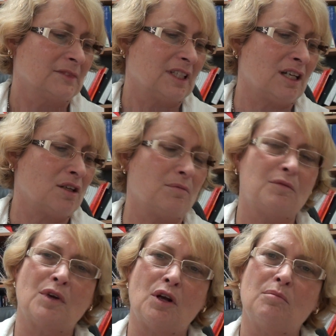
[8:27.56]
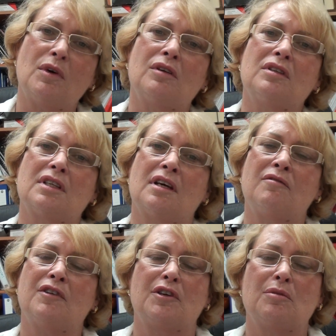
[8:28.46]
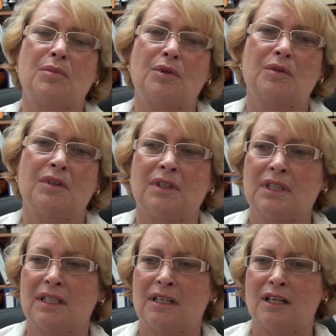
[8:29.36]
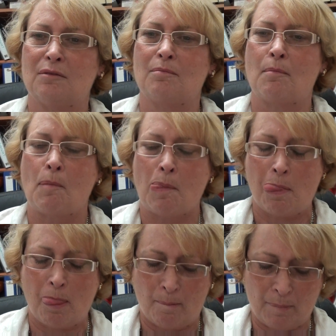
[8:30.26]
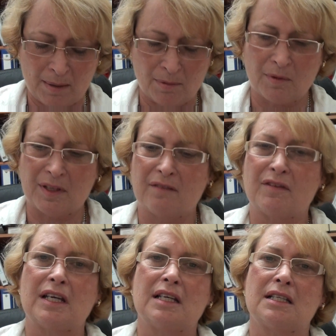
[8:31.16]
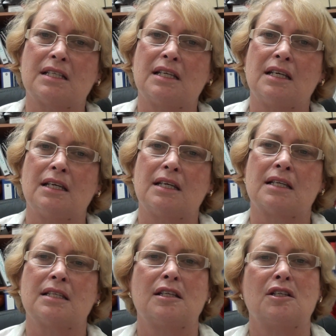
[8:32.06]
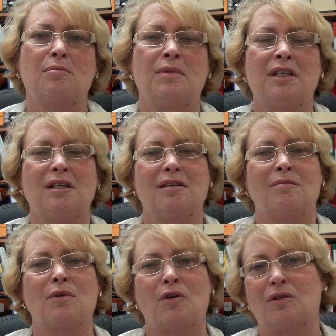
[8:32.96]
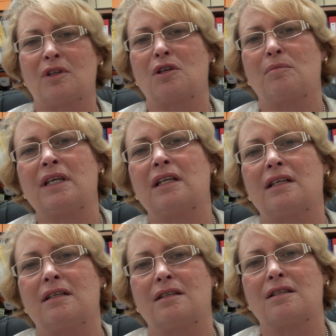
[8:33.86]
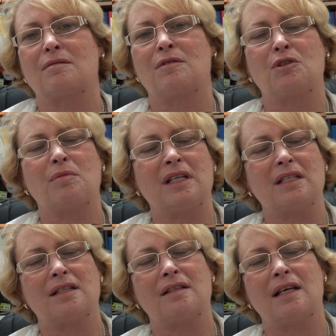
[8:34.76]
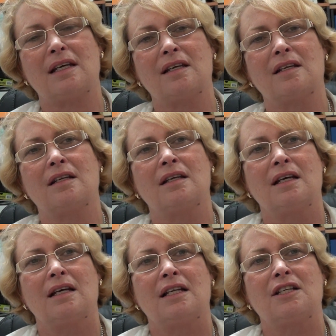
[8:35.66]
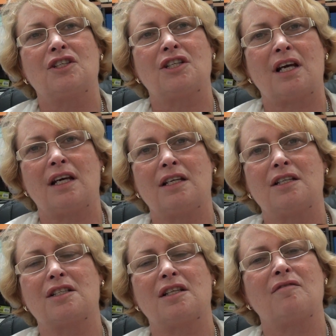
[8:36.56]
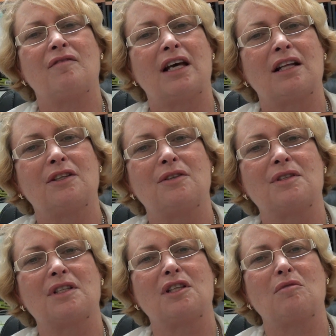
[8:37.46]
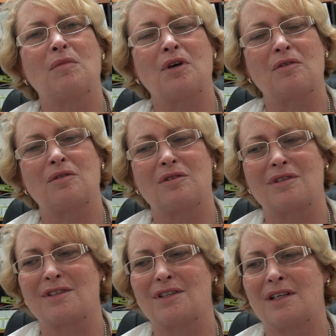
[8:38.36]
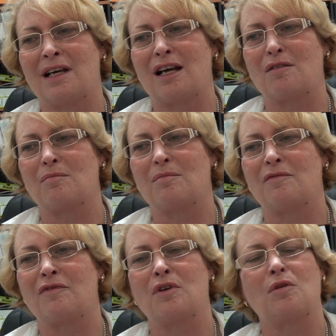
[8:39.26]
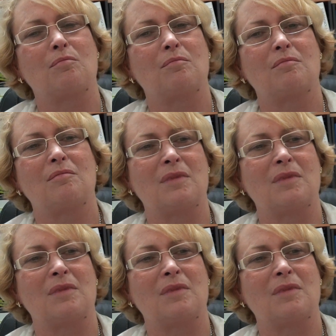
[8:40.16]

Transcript: Role models are very important. People with FASD are said to be moral chameleons, which means that they can change their values and their morals from